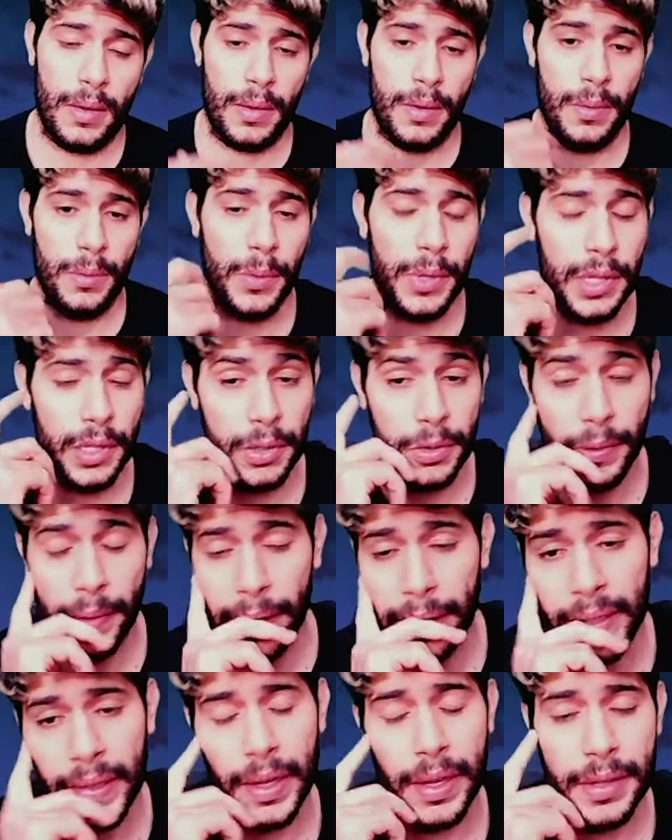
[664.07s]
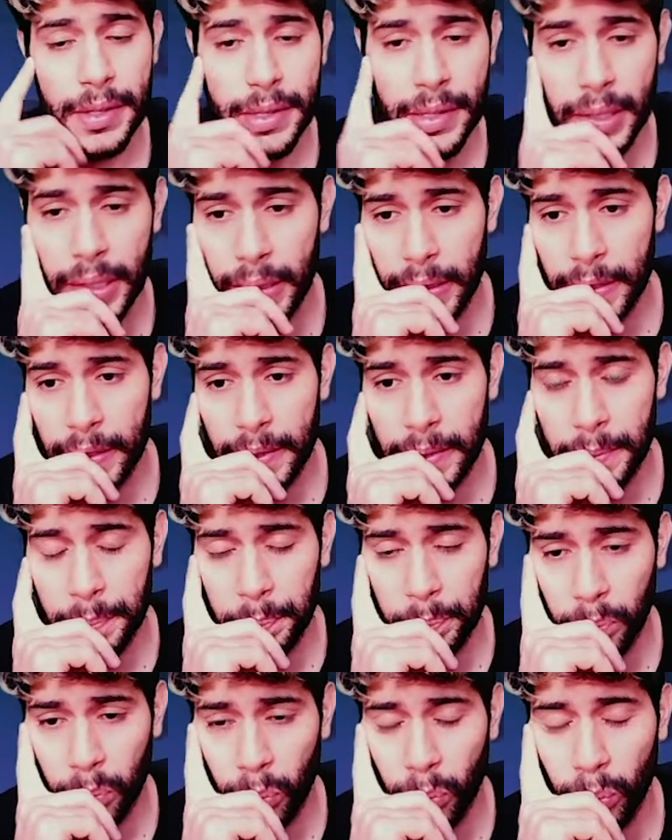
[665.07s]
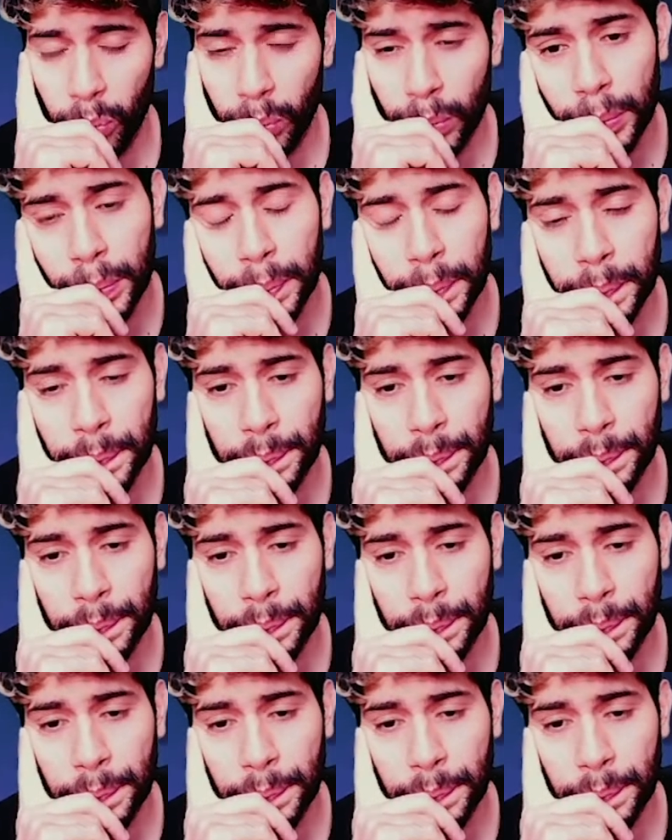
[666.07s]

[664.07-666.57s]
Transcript: which is great. I think the